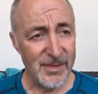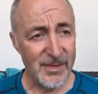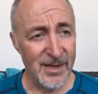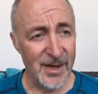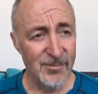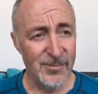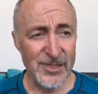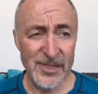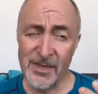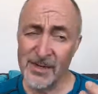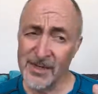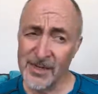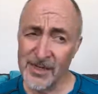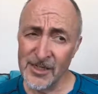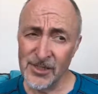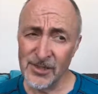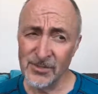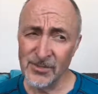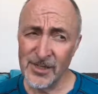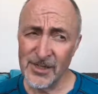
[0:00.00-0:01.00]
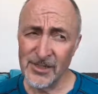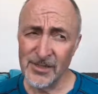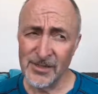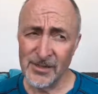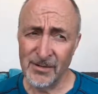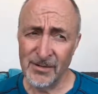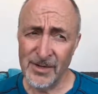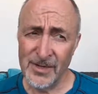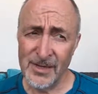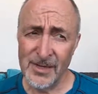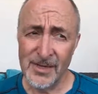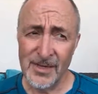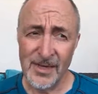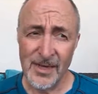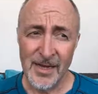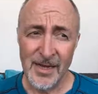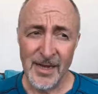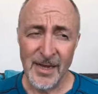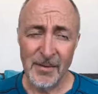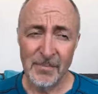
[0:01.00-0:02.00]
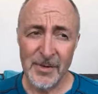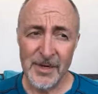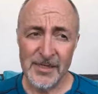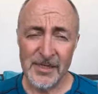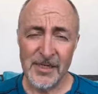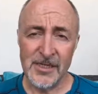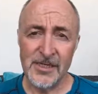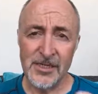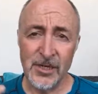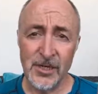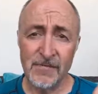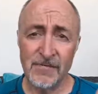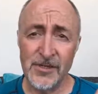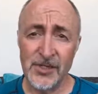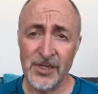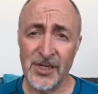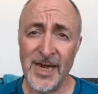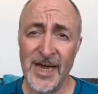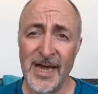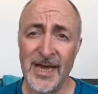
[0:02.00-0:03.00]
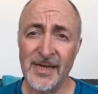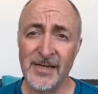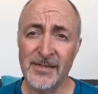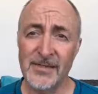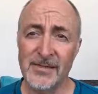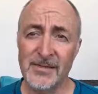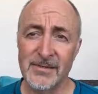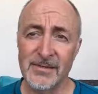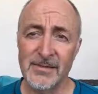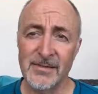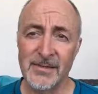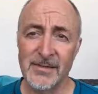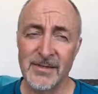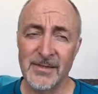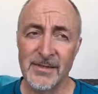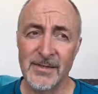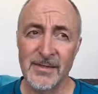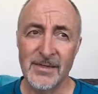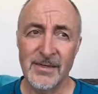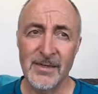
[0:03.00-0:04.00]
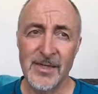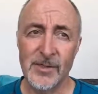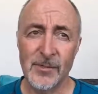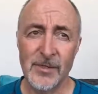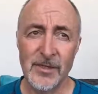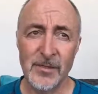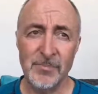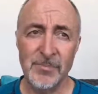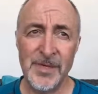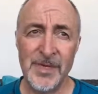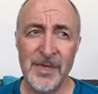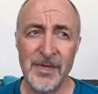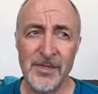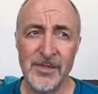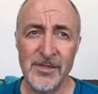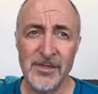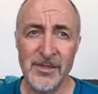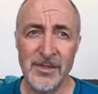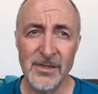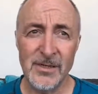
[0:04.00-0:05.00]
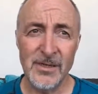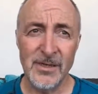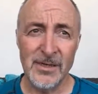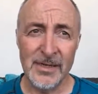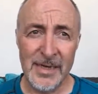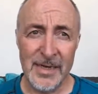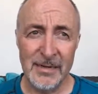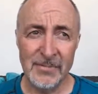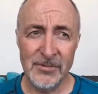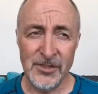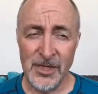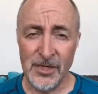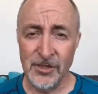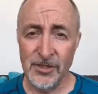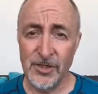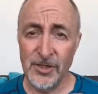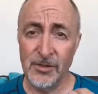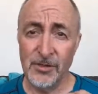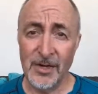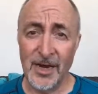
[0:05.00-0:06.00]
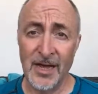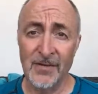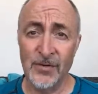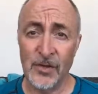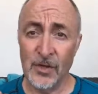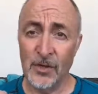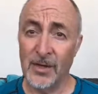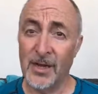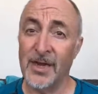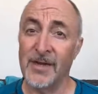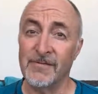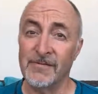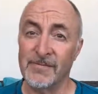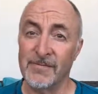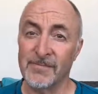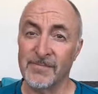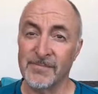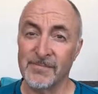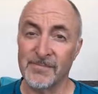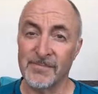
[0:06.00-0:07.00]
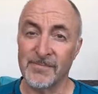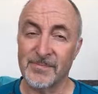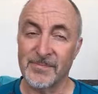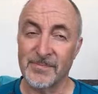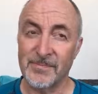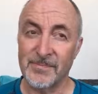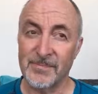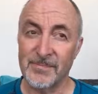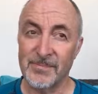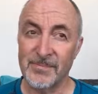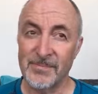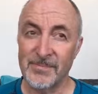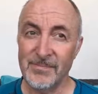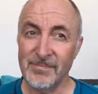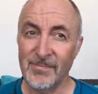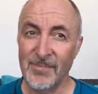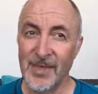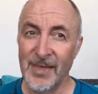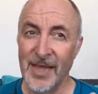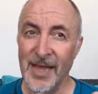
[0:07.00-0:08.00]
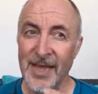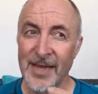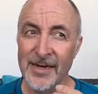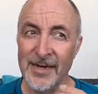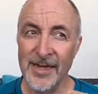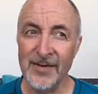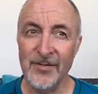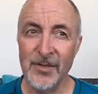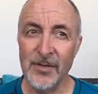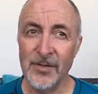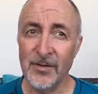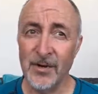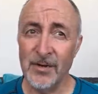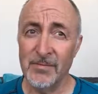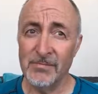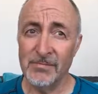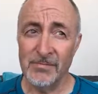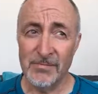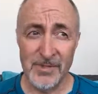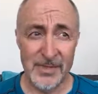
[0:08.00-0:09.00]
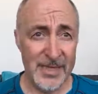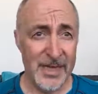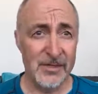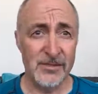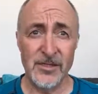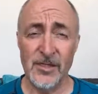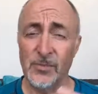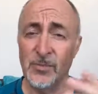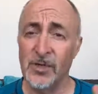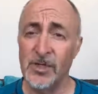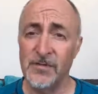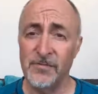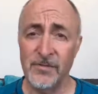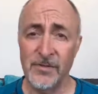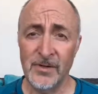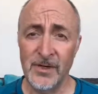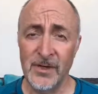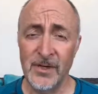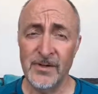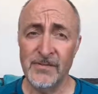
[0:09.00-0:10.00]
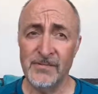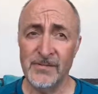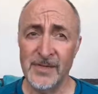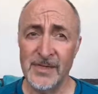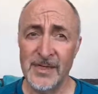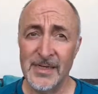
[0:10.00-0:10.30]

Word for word: I won't say unconditional necessarily, but as a selfish act, it's one of the biggest game changers you can have in your life. And even though there aren't thousands of words for love,